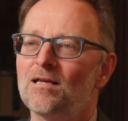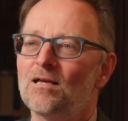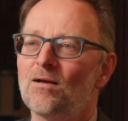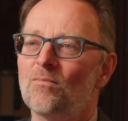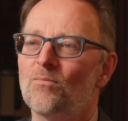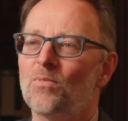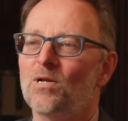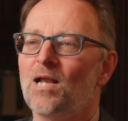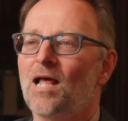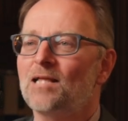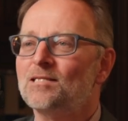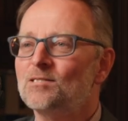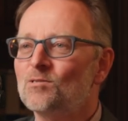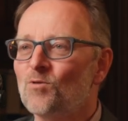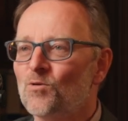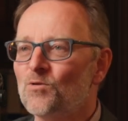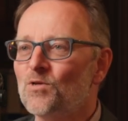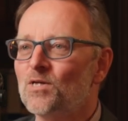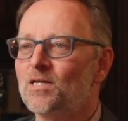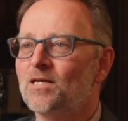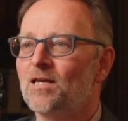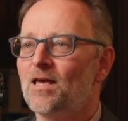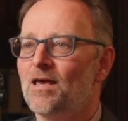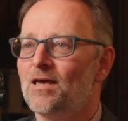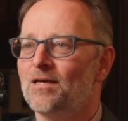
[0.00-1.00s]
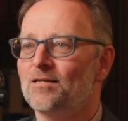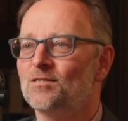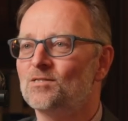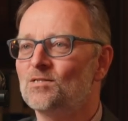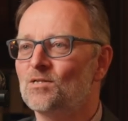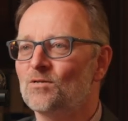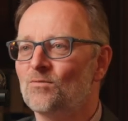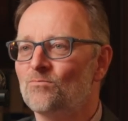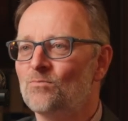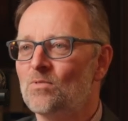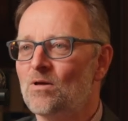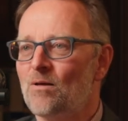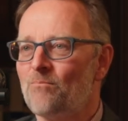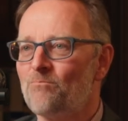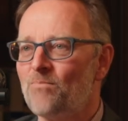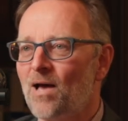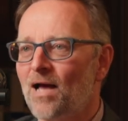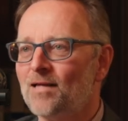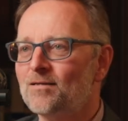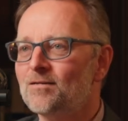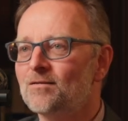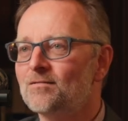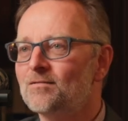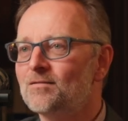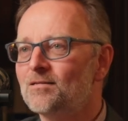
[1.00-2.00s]
but that's not the case. A
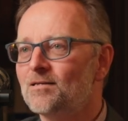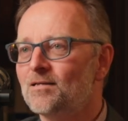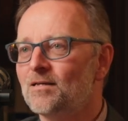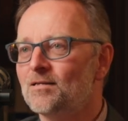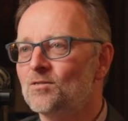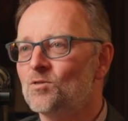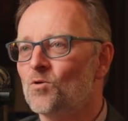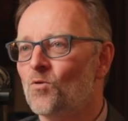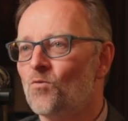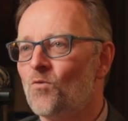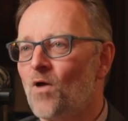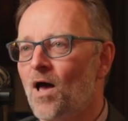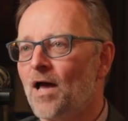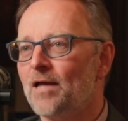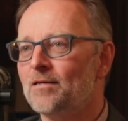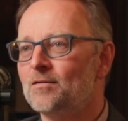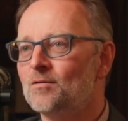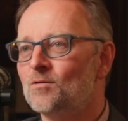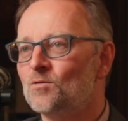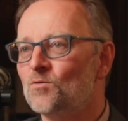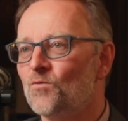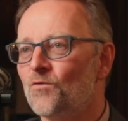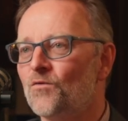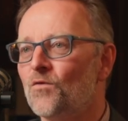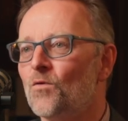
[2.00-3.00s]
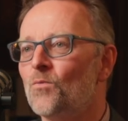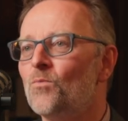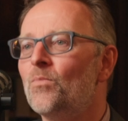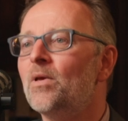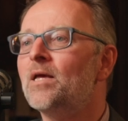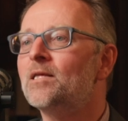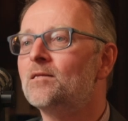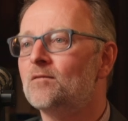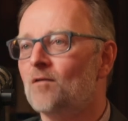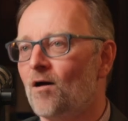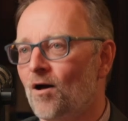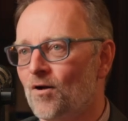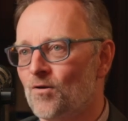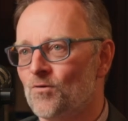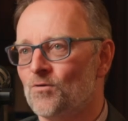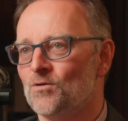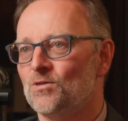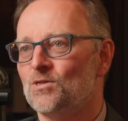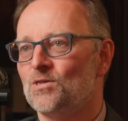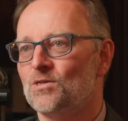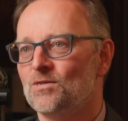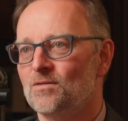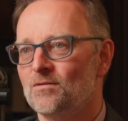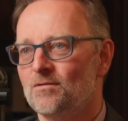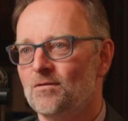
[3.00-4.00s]
patent is a right to forbid
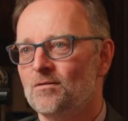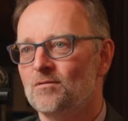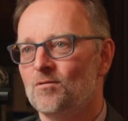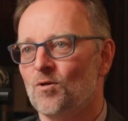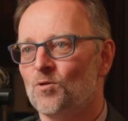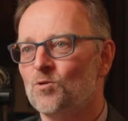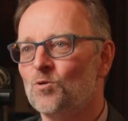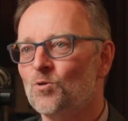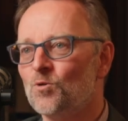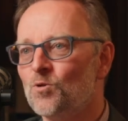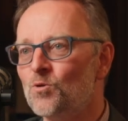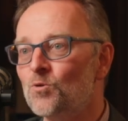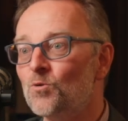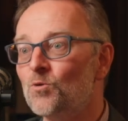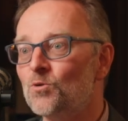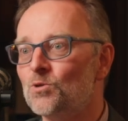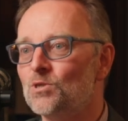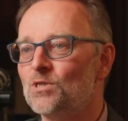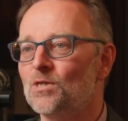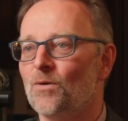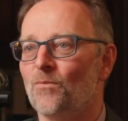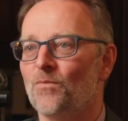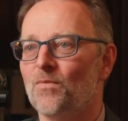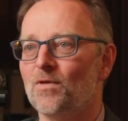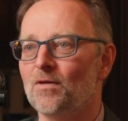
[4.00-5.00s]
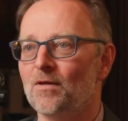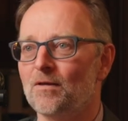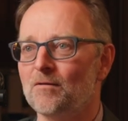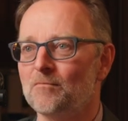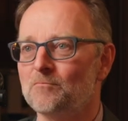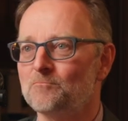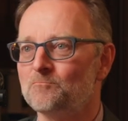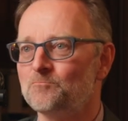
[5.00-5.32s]
others not to use something.